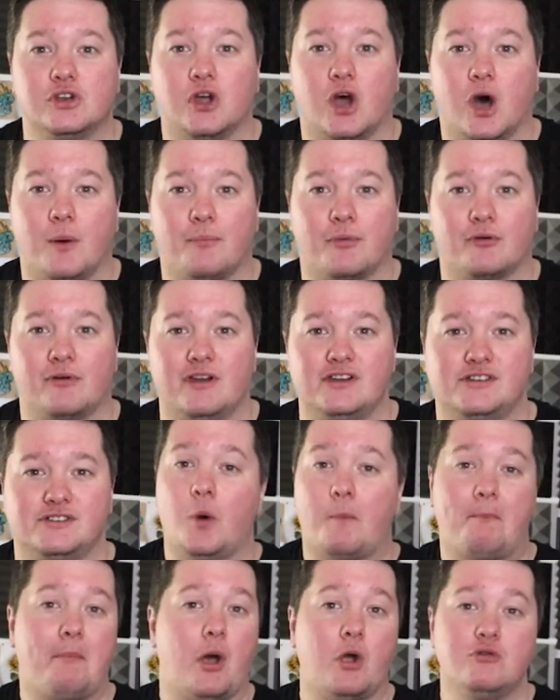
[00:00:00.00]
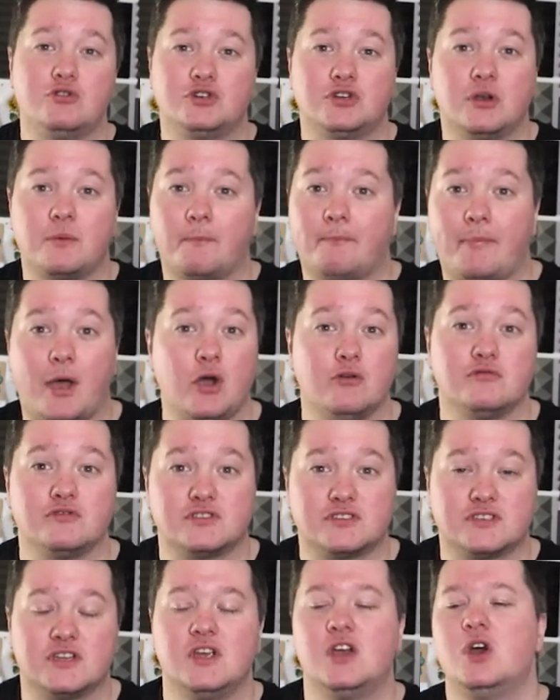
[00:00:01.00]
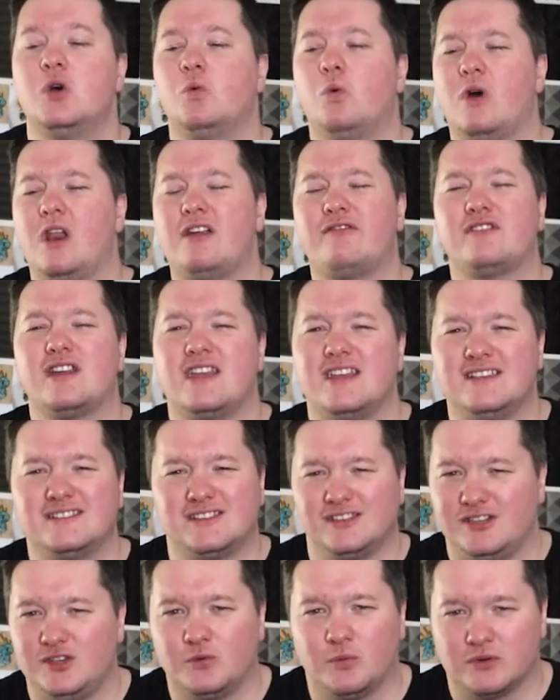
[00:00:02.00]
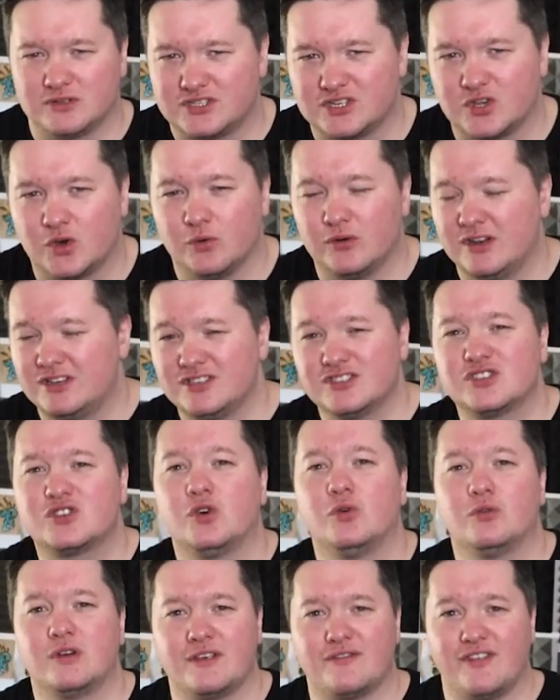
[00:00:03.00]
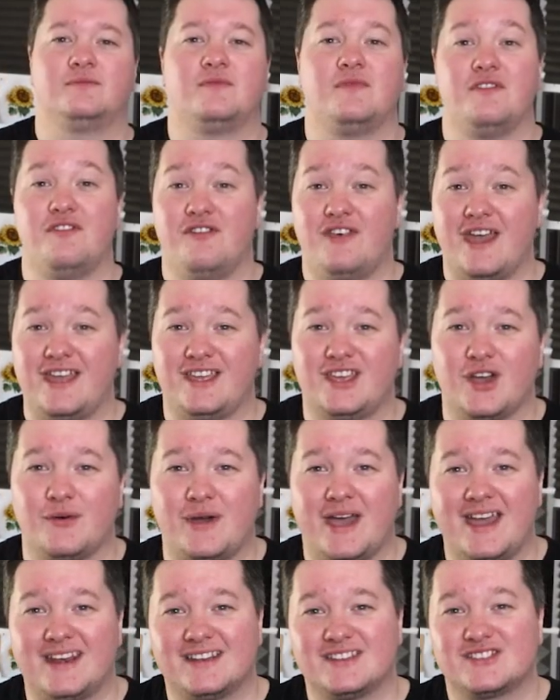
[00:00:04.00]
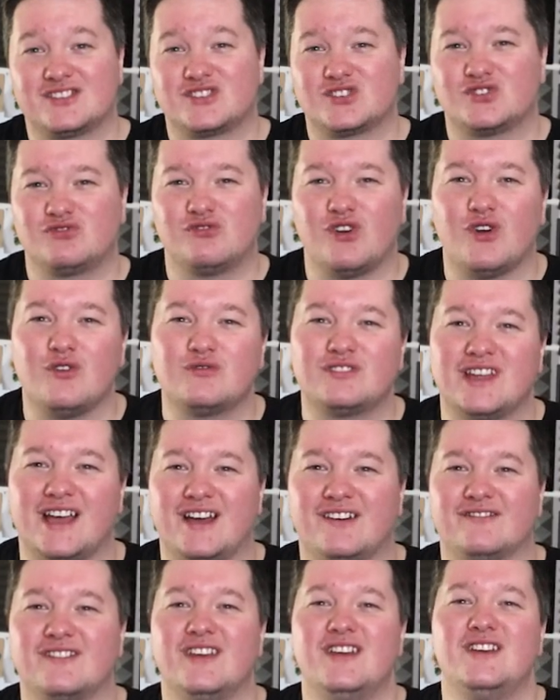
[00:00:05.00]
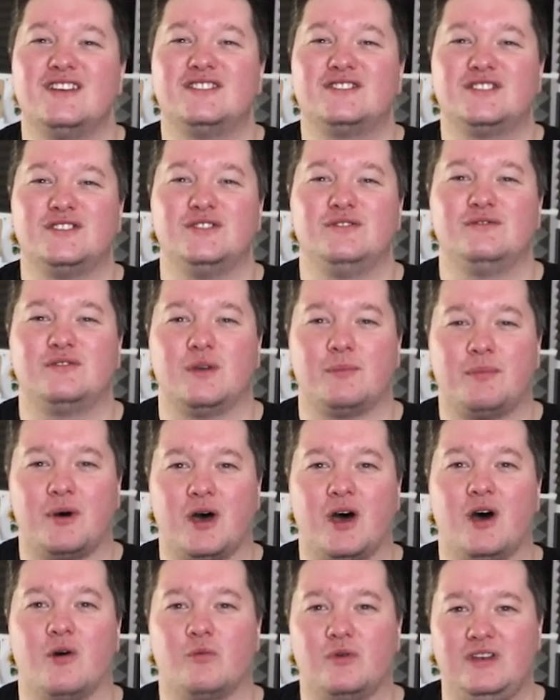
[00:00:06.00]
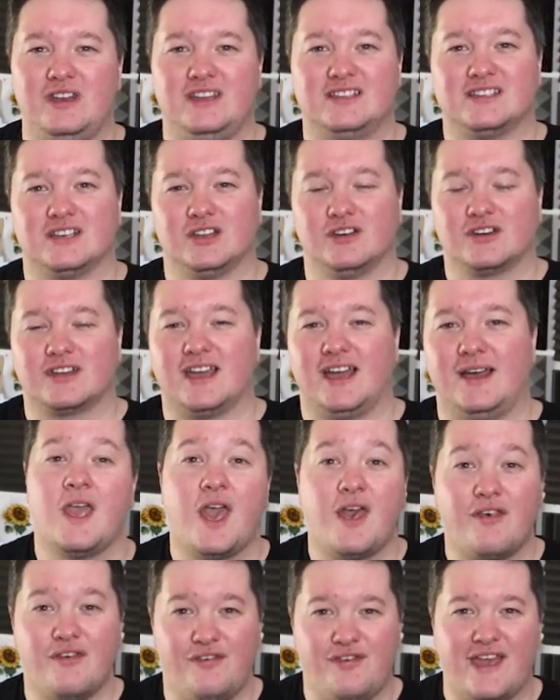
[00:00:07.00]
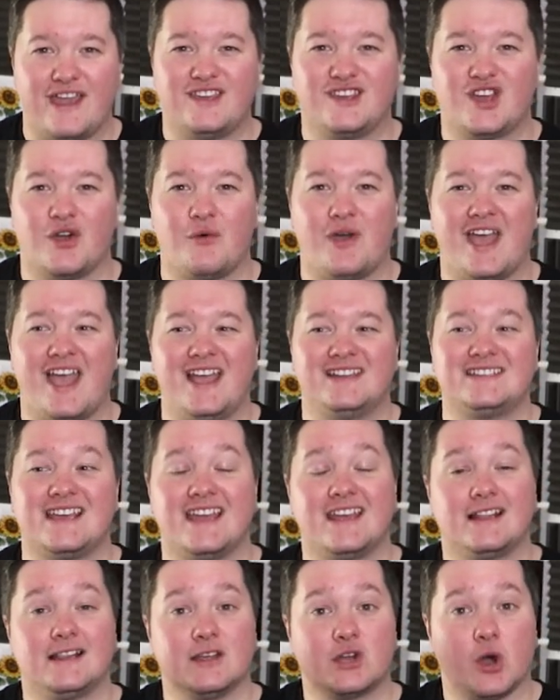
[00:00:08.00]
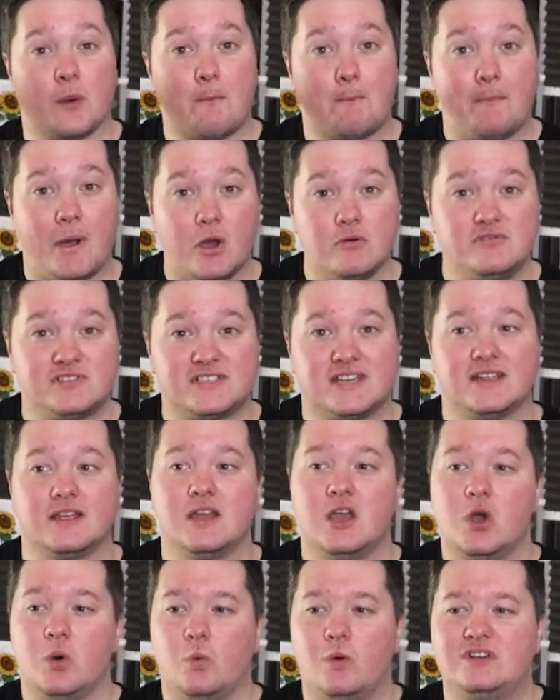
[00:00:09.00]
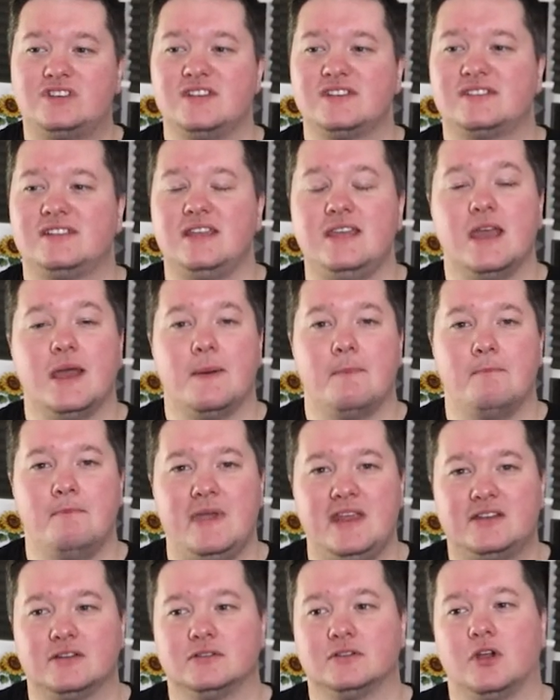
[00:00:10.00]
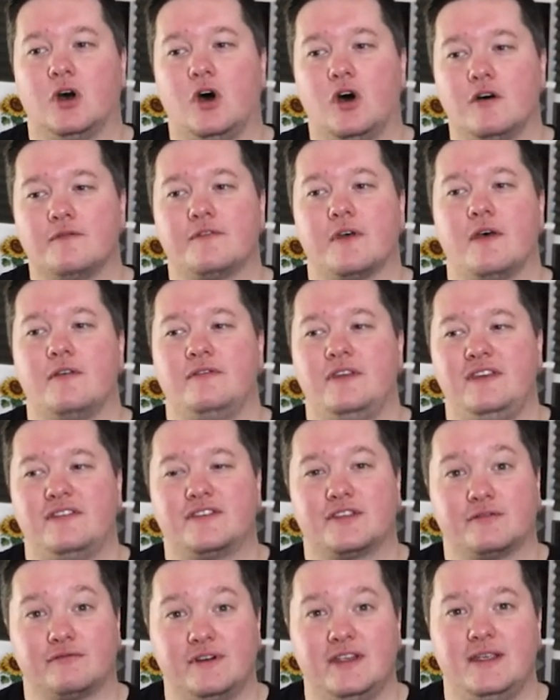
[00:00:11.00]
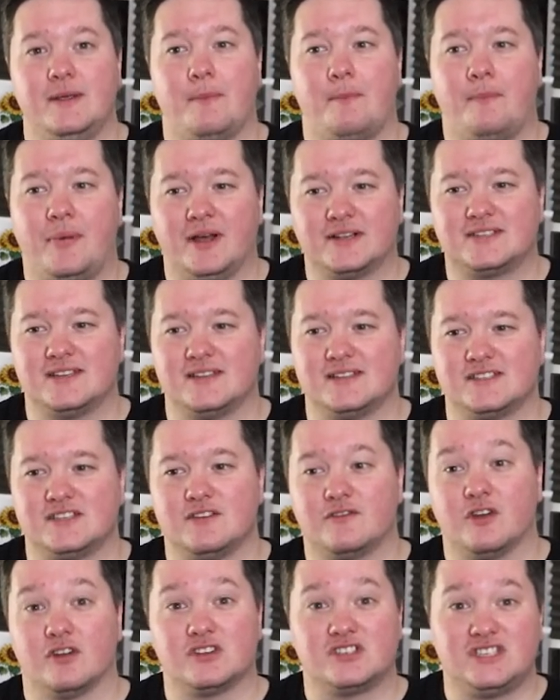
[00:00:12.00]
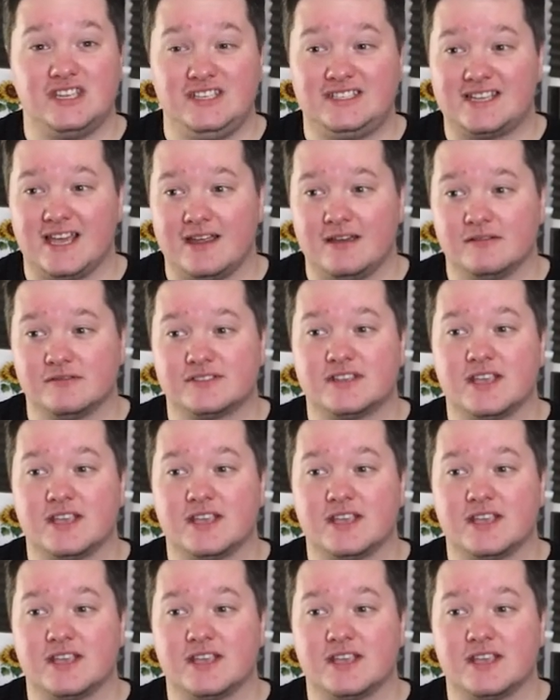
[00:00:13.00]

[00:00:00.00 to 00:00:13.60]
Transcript: operation, potion post, whatever it is you want to call it, just call it that. Then go ahead and scroll down to the part we need to look at. Then go ahead and click on posting, which is the middle of the three buttons. You've got details,